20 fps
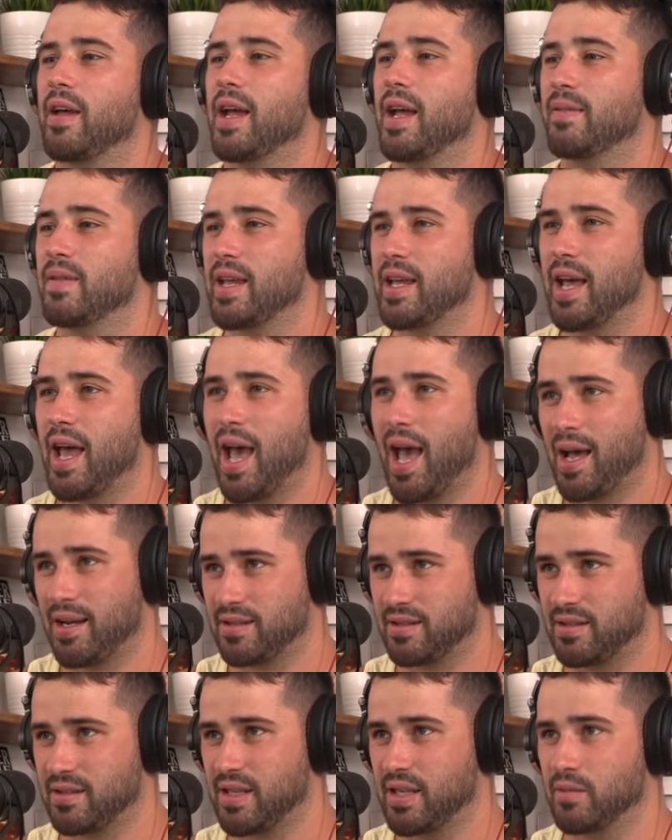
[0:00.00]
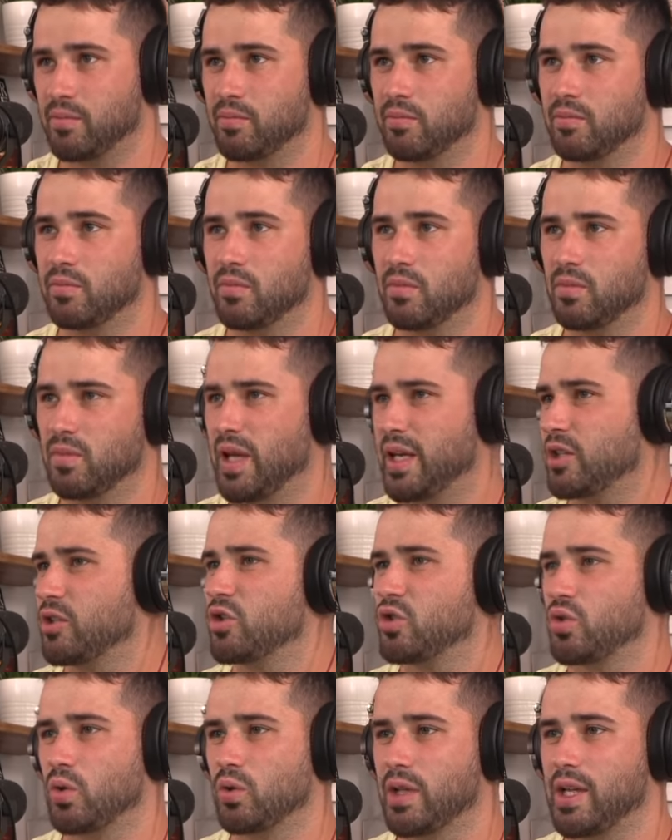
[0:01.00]
And they asked them like
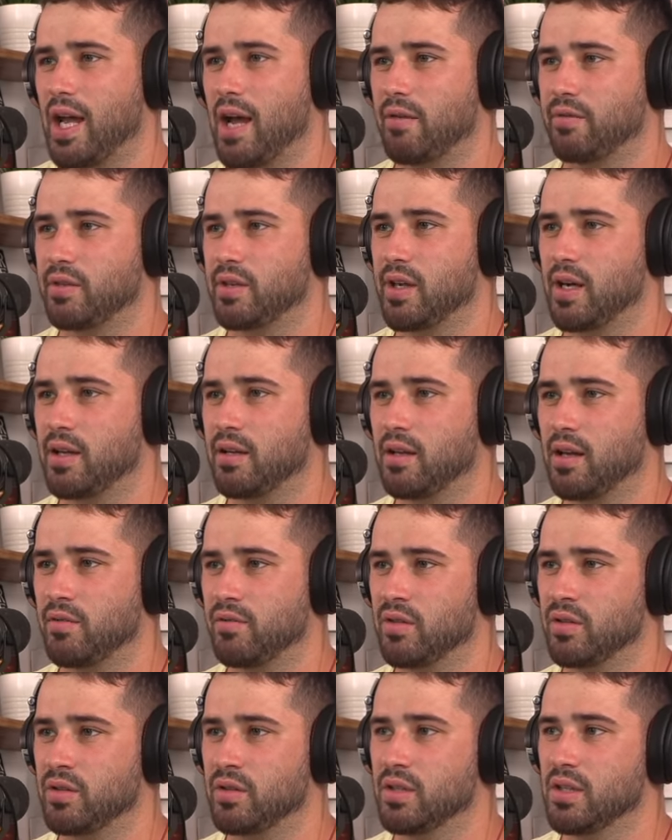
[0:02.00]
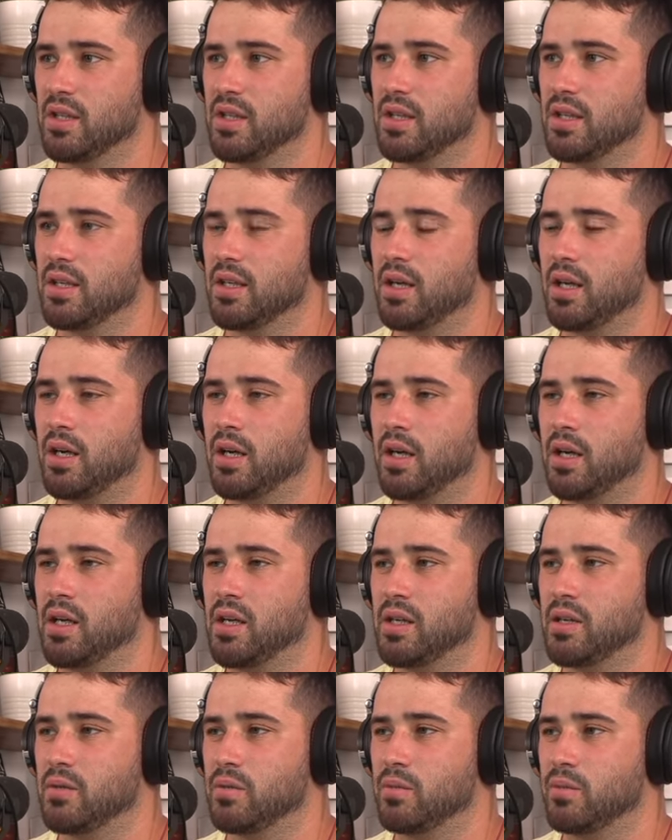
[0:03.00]
shortly after 9/11
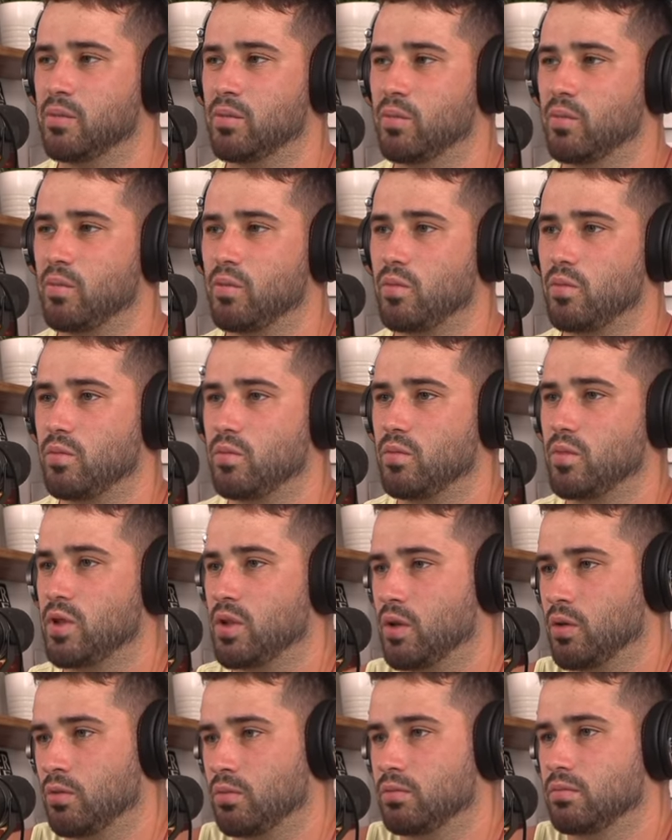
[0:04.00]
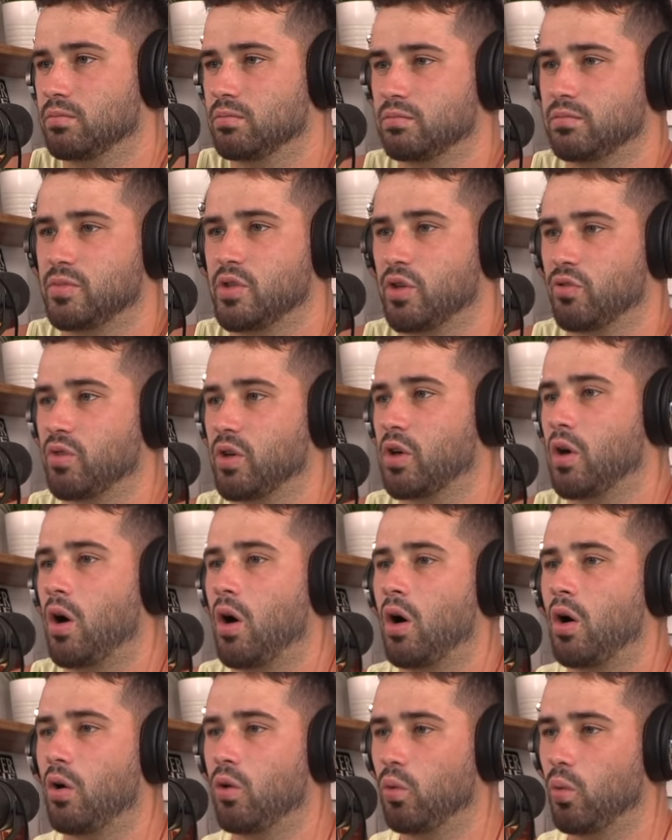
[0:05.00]
uh, you know, to
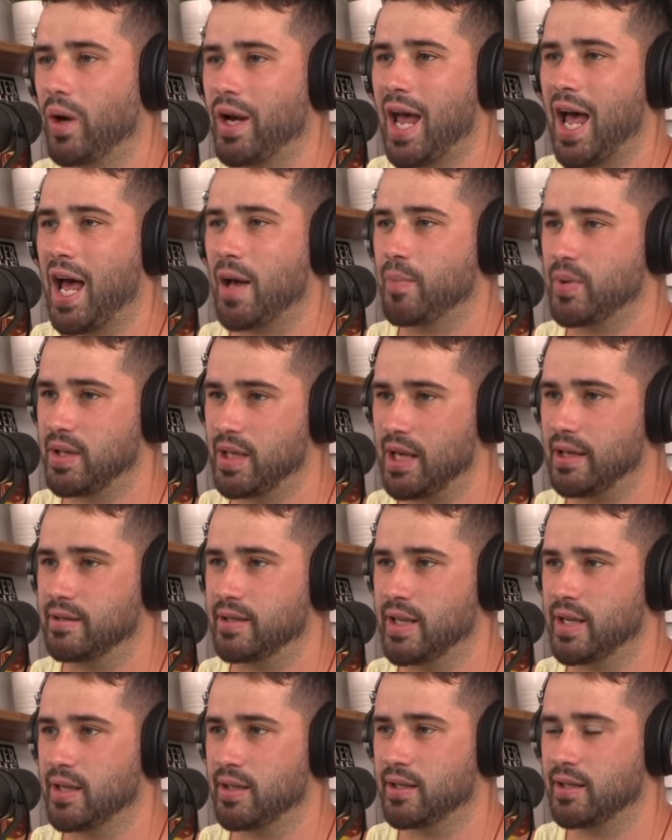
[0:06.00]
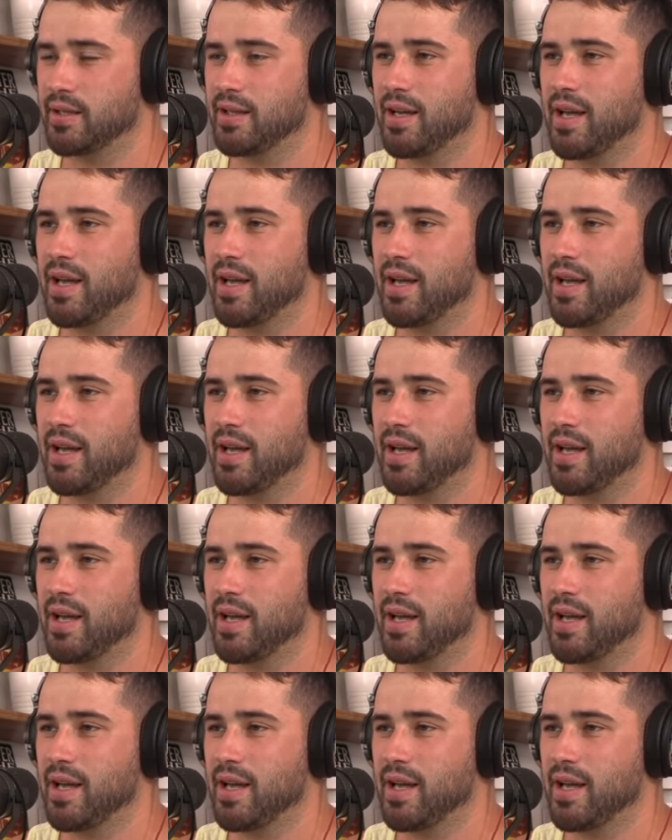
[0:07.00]
recall what happened that day.